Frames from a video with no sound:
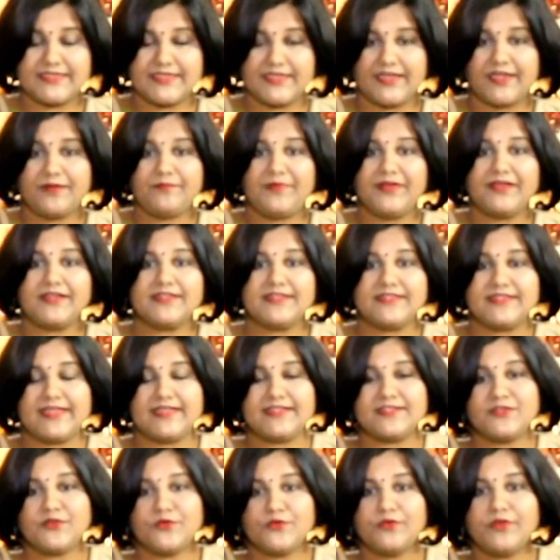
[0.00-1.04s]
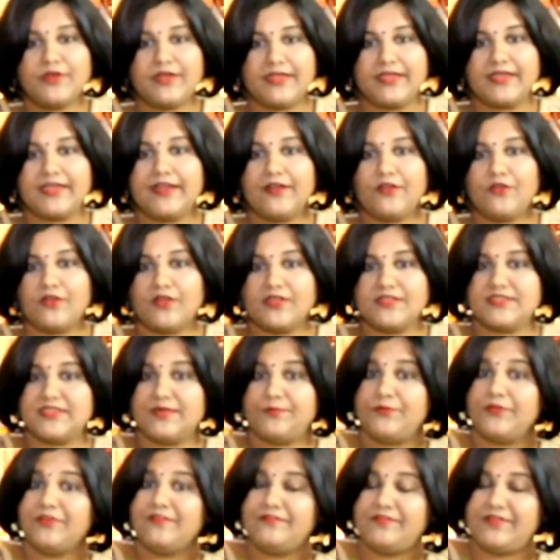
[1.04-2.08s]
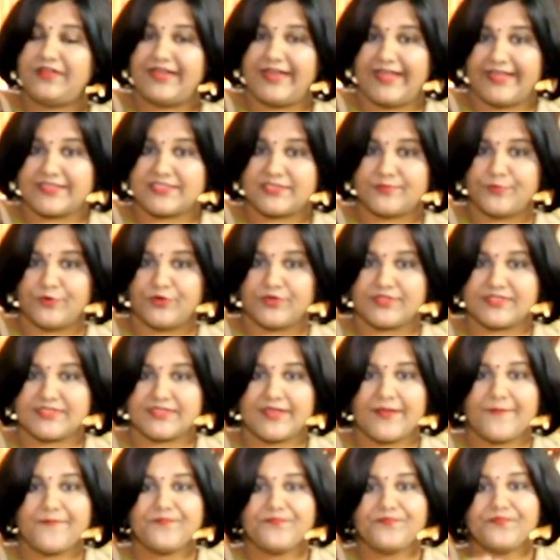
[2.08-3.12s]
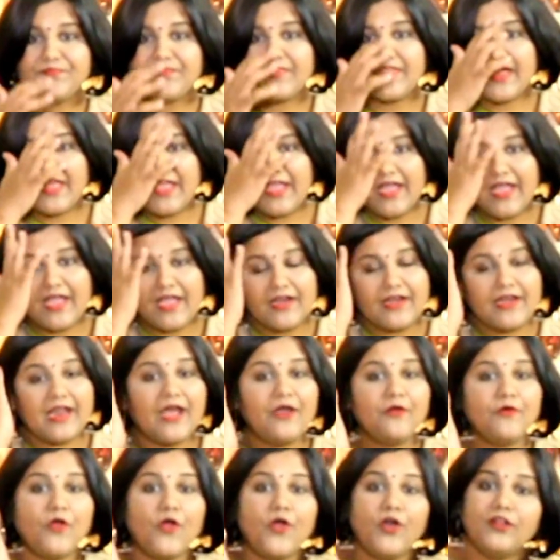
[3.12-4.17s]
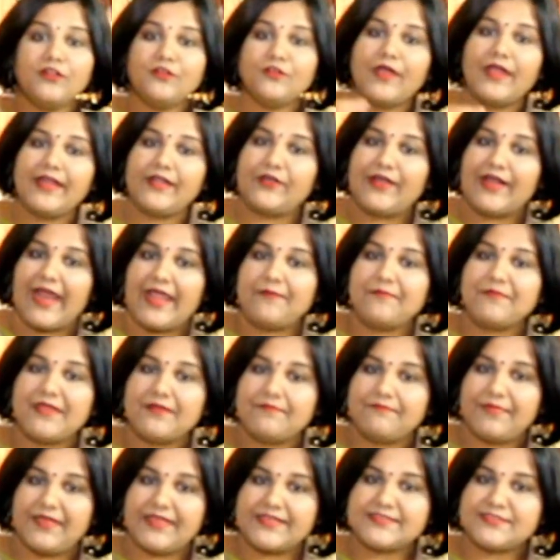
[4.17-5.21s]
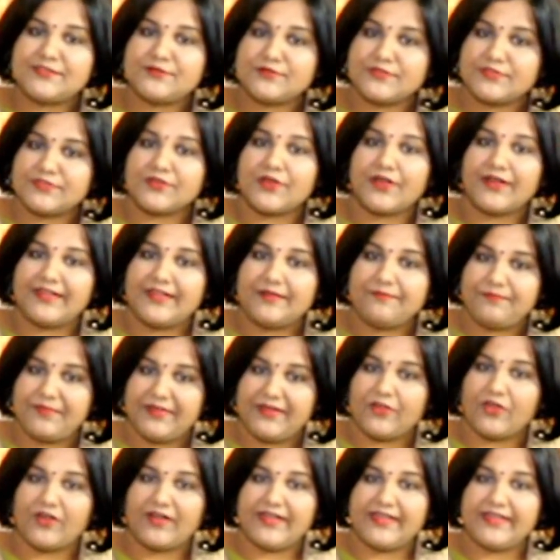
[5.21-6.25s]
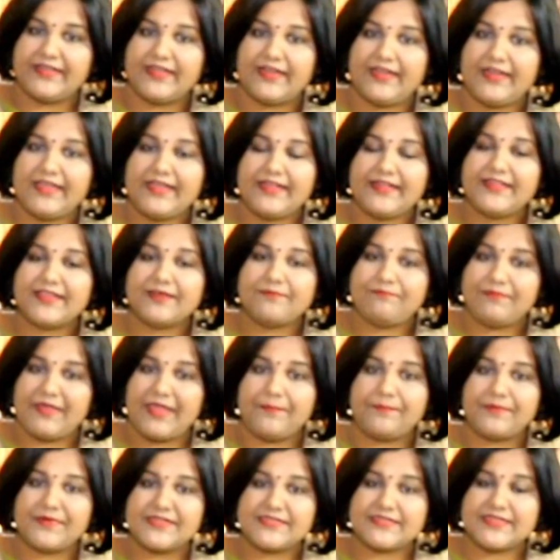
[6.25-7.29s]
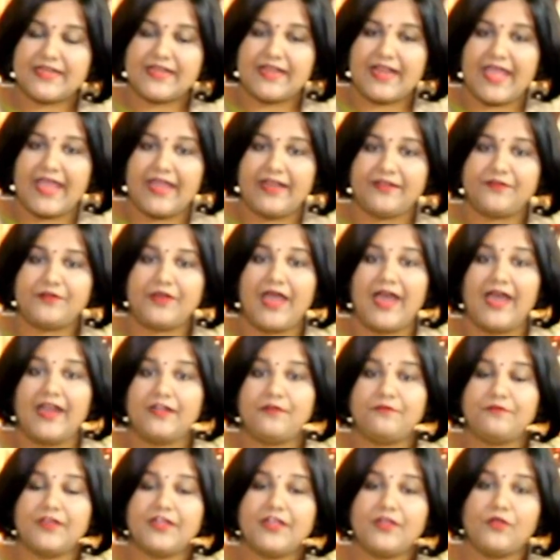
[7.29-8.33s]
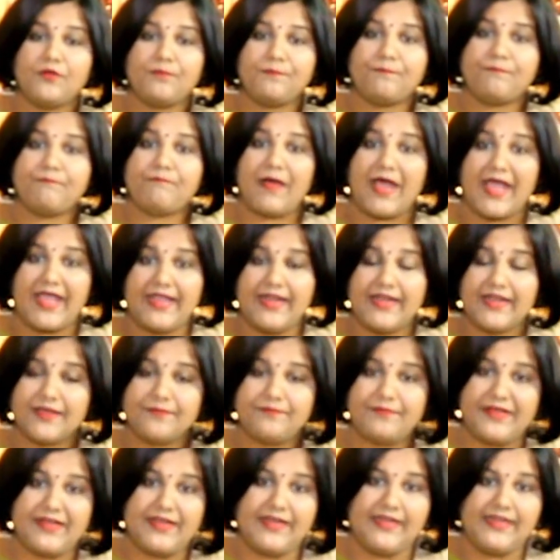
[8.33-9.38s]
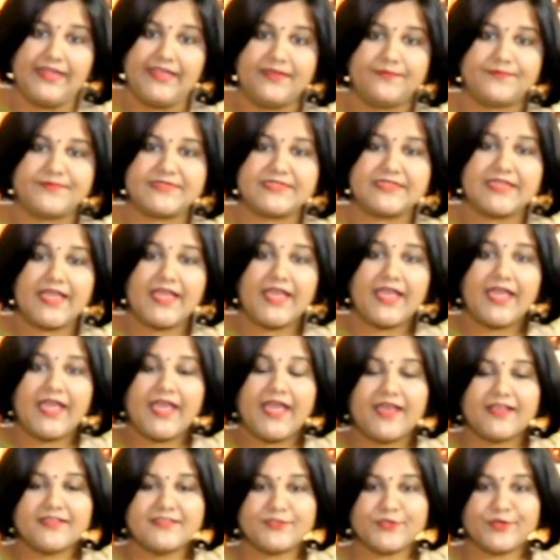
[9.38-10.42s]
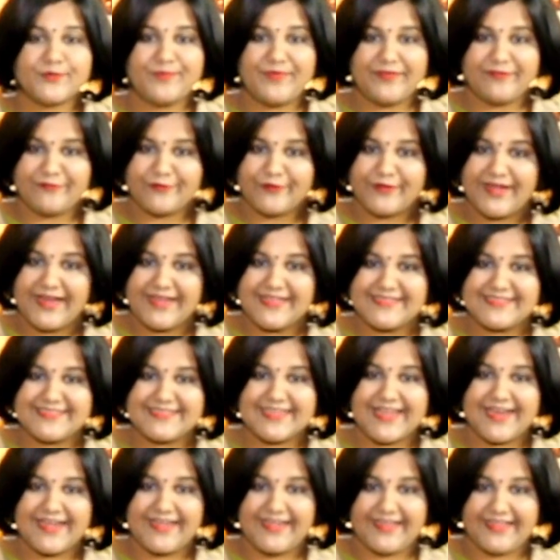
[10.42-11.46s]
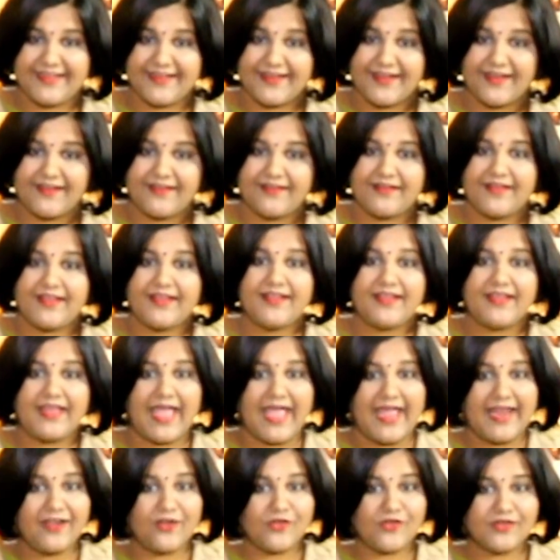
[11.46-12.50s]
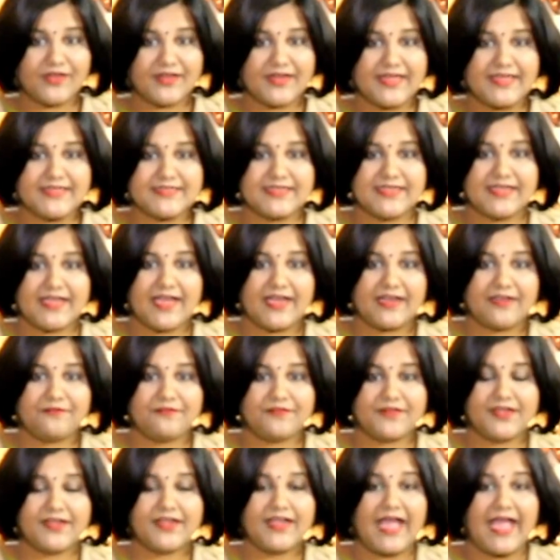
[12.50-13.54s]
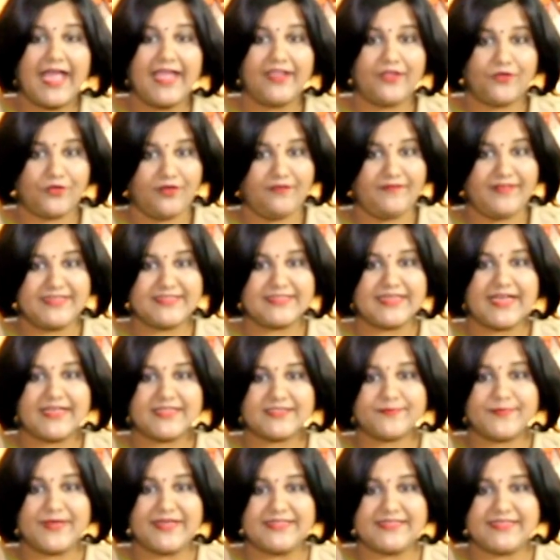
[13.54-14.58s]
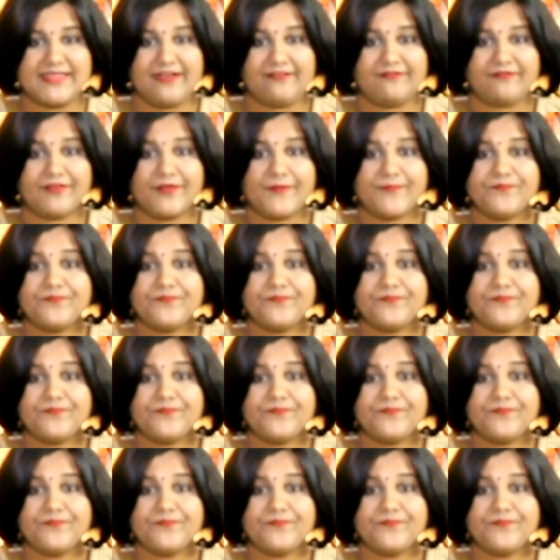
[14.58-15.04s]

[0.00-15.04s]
here because there's no real concept of textbooks. Now, although I try my best to sort them periodically, the papers and artwork pile up in leaps. So before I start decluttering and organizing artwork, I always ask myself,